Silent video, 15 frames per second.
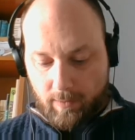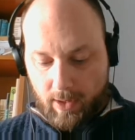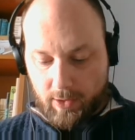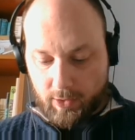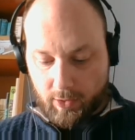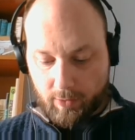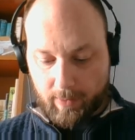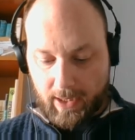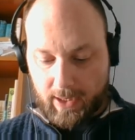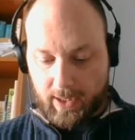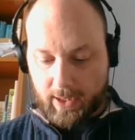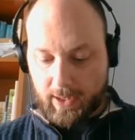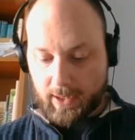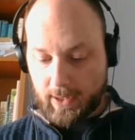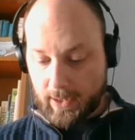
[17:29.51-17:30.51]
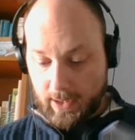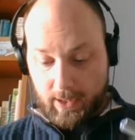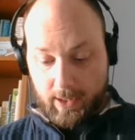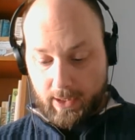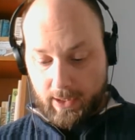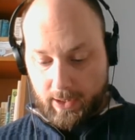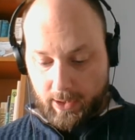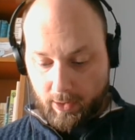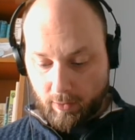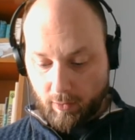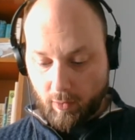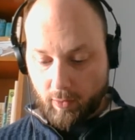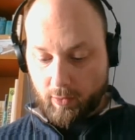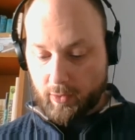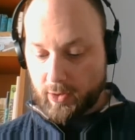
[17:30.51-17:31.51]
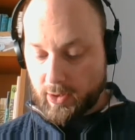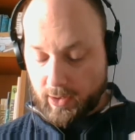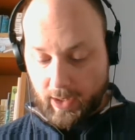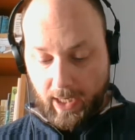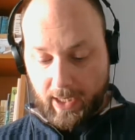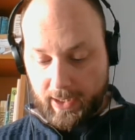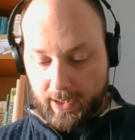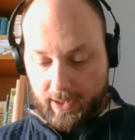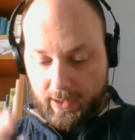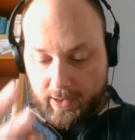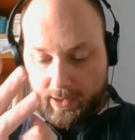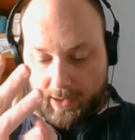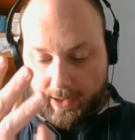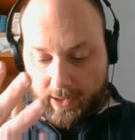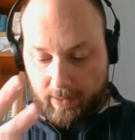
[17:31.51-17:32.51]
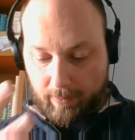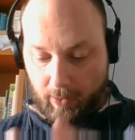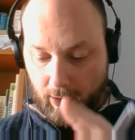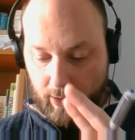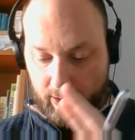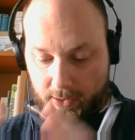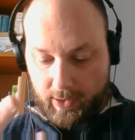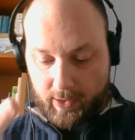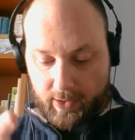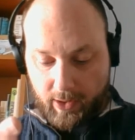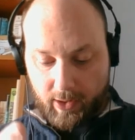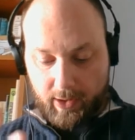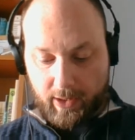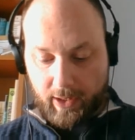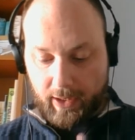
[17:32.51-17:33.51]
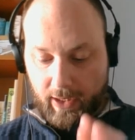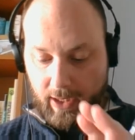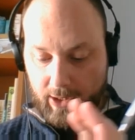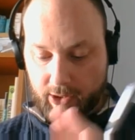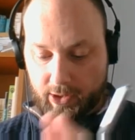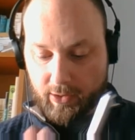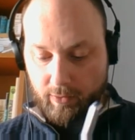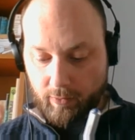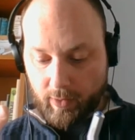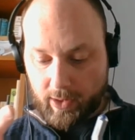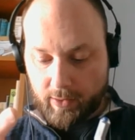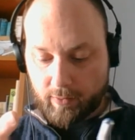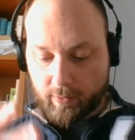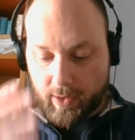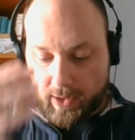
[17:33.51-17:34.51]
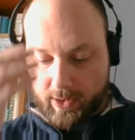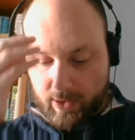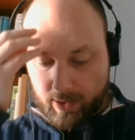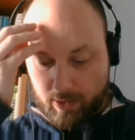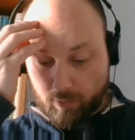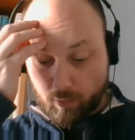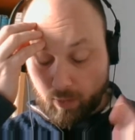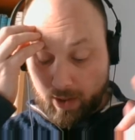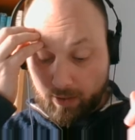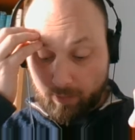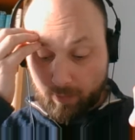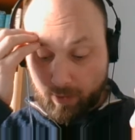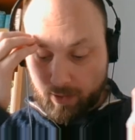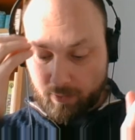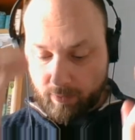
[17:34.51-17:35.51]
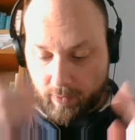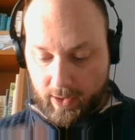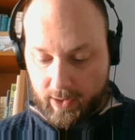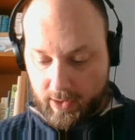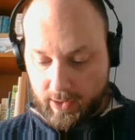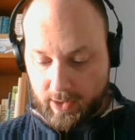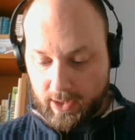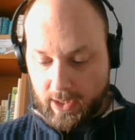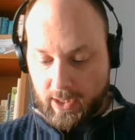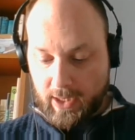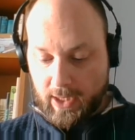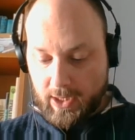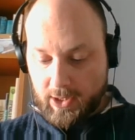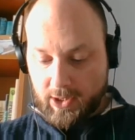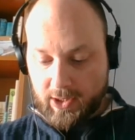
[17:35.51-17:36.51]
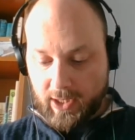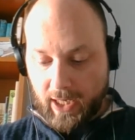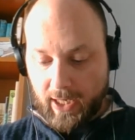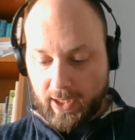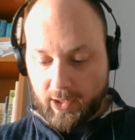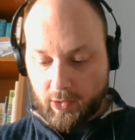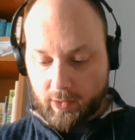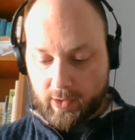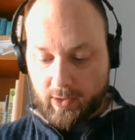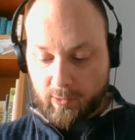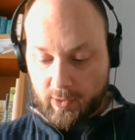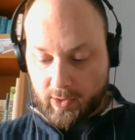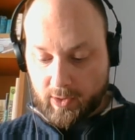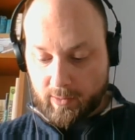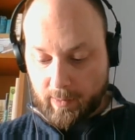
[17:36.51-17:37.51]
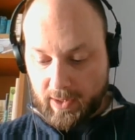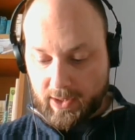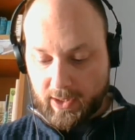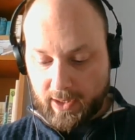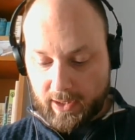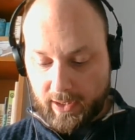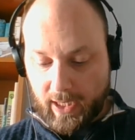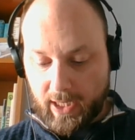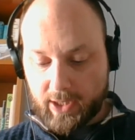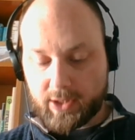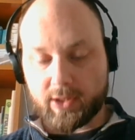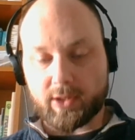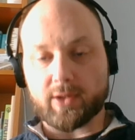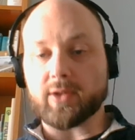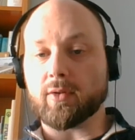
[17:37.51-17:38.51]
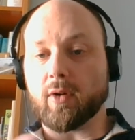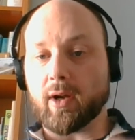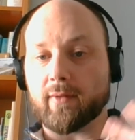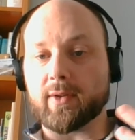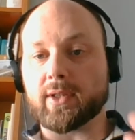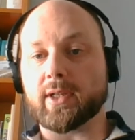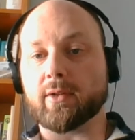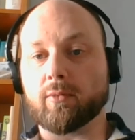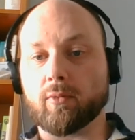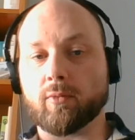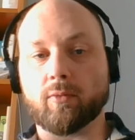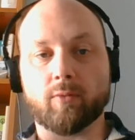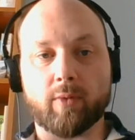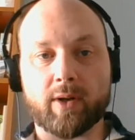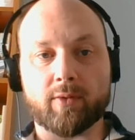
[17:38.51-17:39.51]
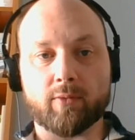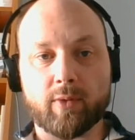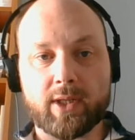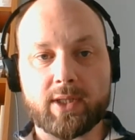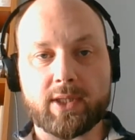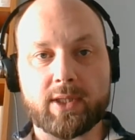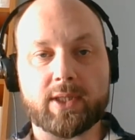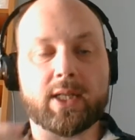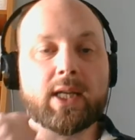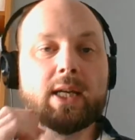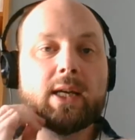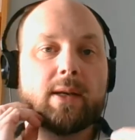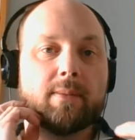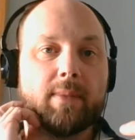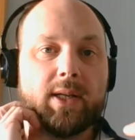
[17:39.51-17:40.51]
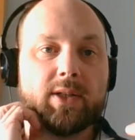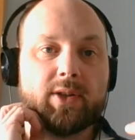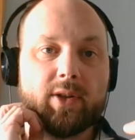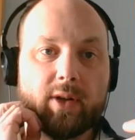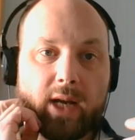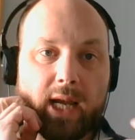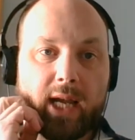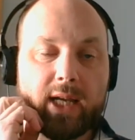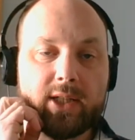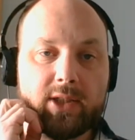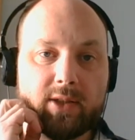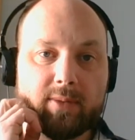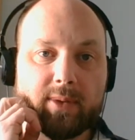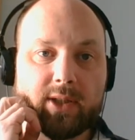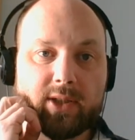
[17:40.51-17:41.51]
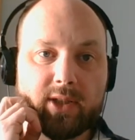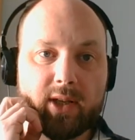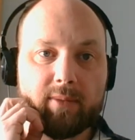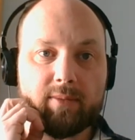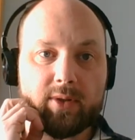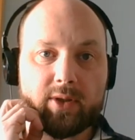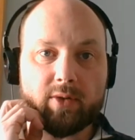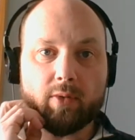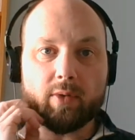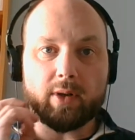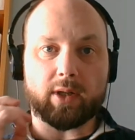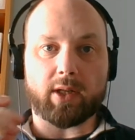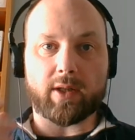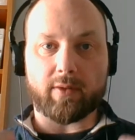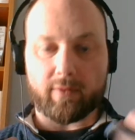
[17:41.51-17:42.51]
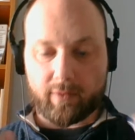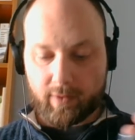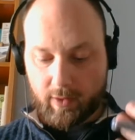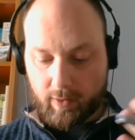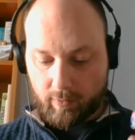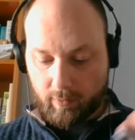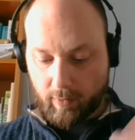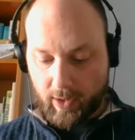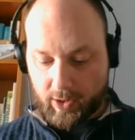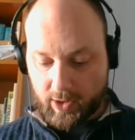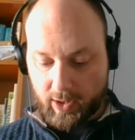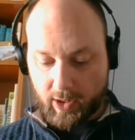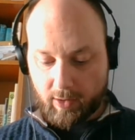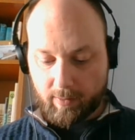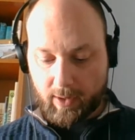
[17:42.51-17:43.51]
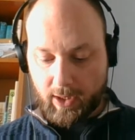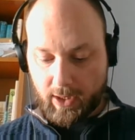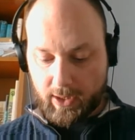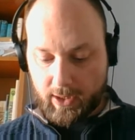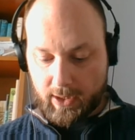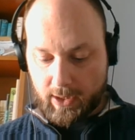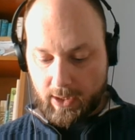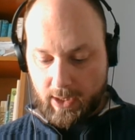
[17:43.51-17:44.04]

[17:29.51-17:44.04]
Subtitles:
To make orders adding and deleting parties, consolidating action, written reasons, staying or dismissing an action. So obviously written reasons means there has to be some sort of rationale behind it